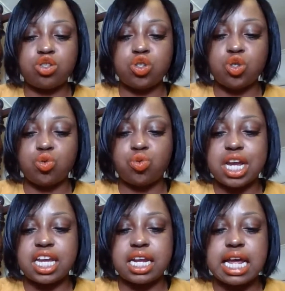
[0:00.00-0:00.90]
to
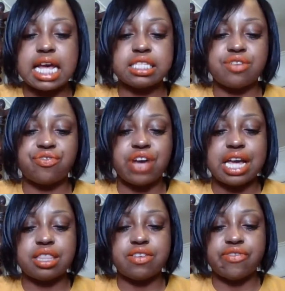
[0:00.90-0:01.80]
recognize and
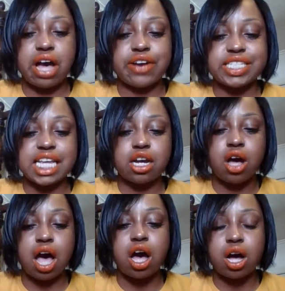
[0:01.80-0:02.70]
fight the virus that
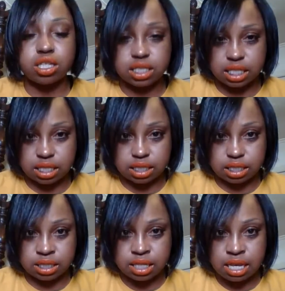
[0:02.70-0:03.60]
causes
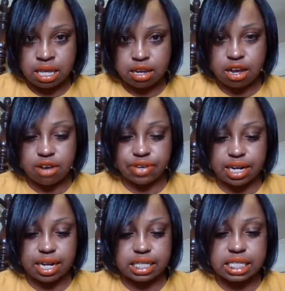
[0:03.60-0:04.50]
COVID
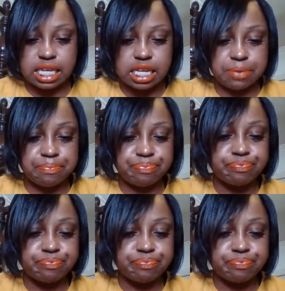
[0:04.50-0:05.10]
19.